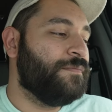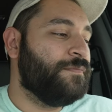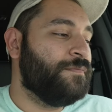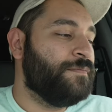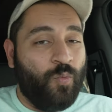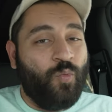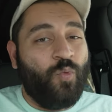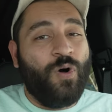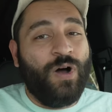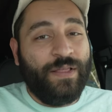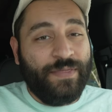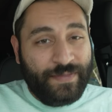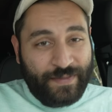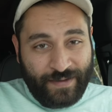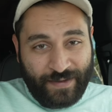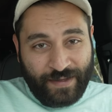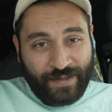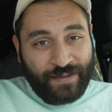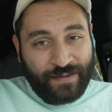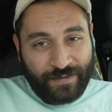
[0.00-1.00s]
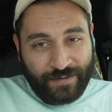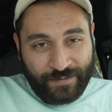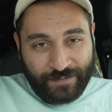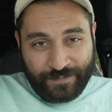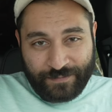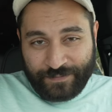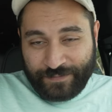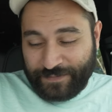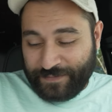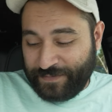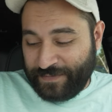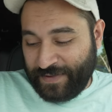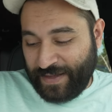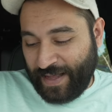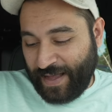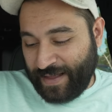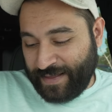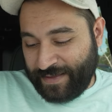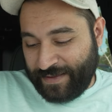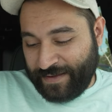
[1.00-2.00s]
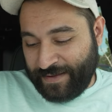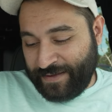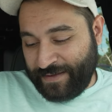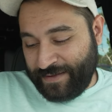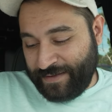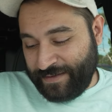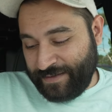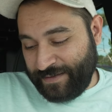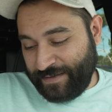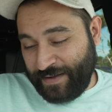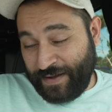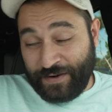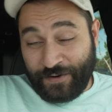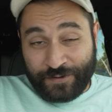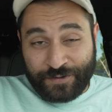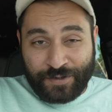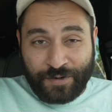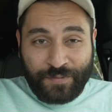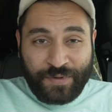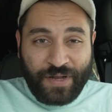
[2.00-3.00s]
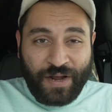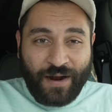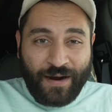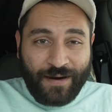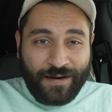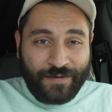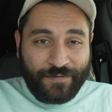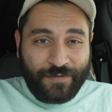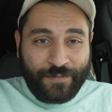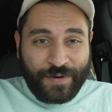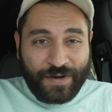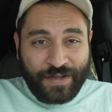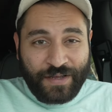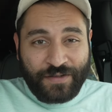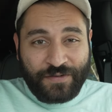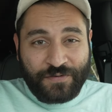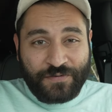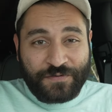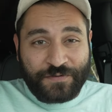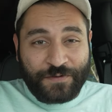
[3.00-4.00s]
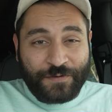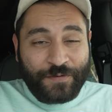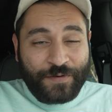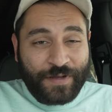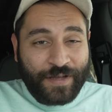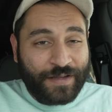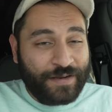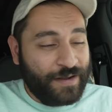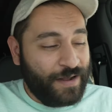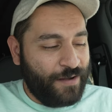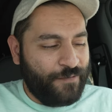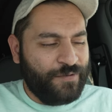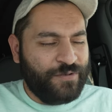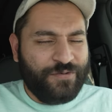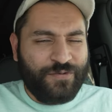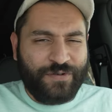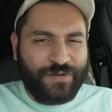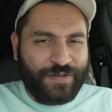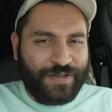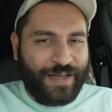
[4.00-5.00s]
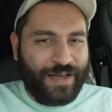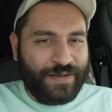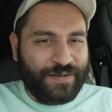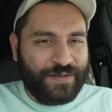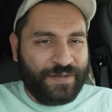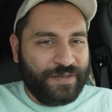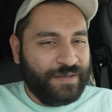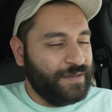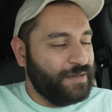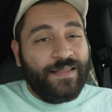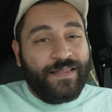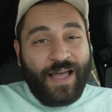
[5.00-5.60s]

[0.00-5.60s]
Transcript: One thing that uh, I know it's gonna be hard for me to get used to again. I went through this last year.